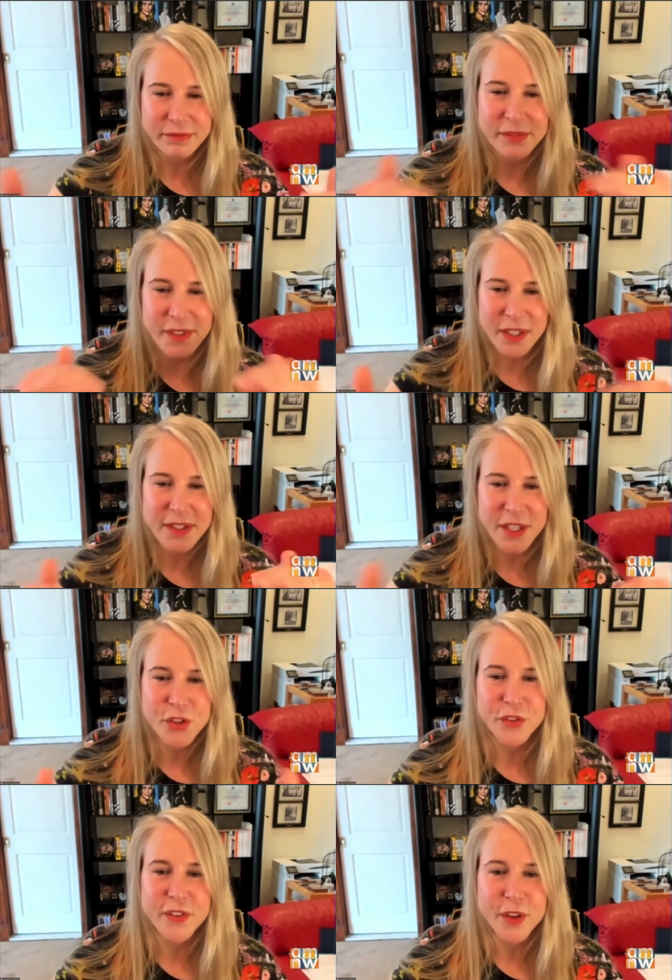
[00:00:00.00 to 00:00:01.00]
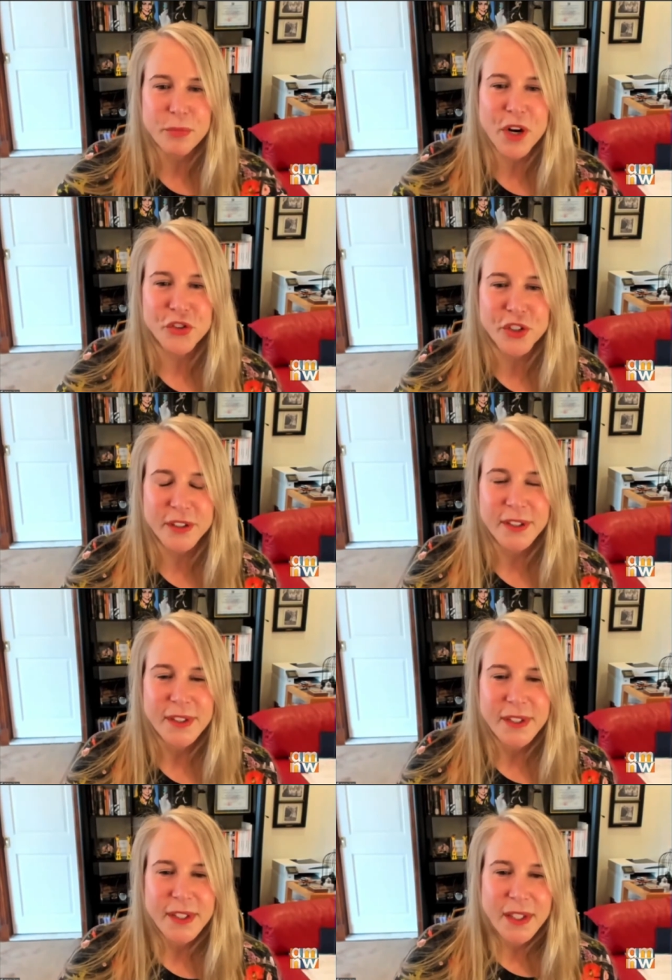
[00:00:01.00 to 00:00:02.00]
get used to the pressure
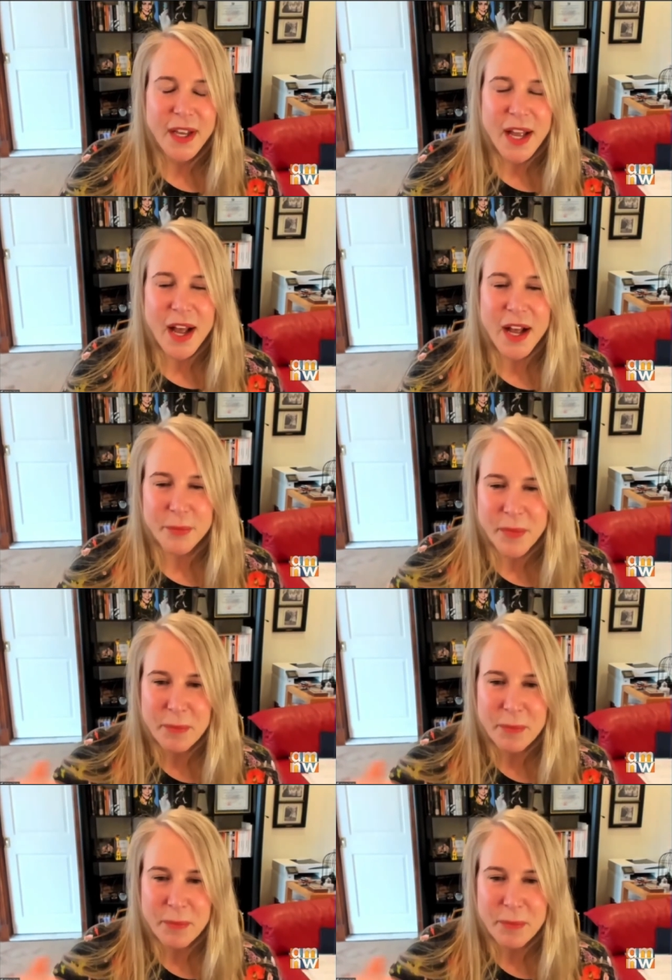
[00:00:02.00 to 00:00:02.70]
right um,